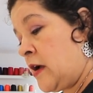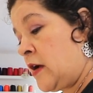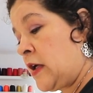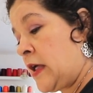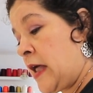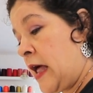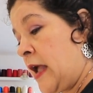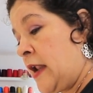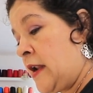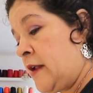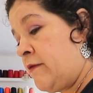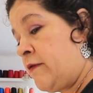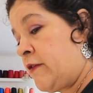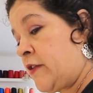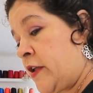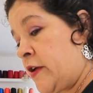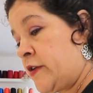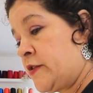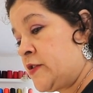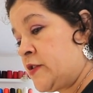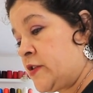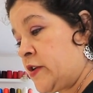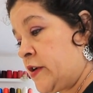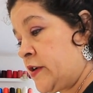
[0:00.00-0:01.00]
kind of
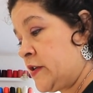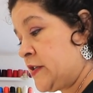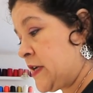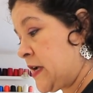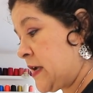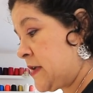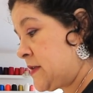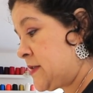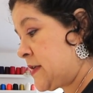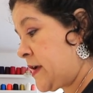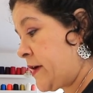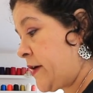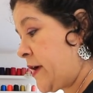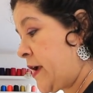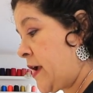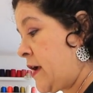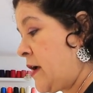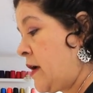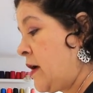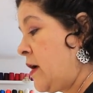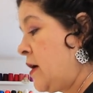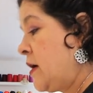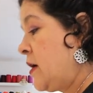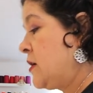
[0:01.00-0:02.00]
close to your chest area
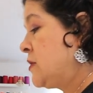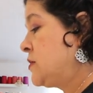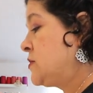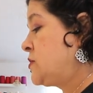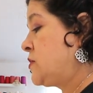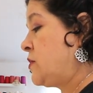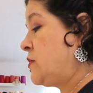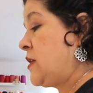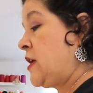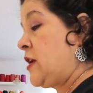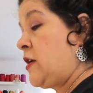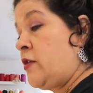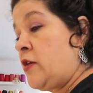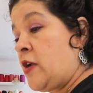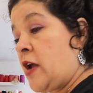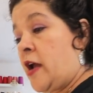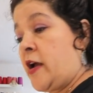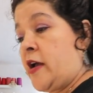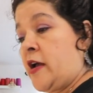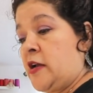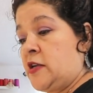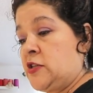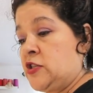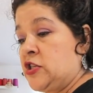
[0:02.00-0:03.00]
so that you're not
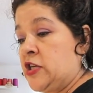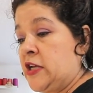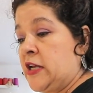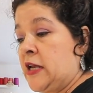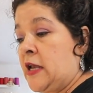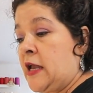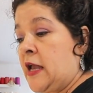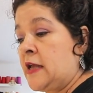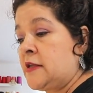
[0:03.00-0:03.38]
hunching.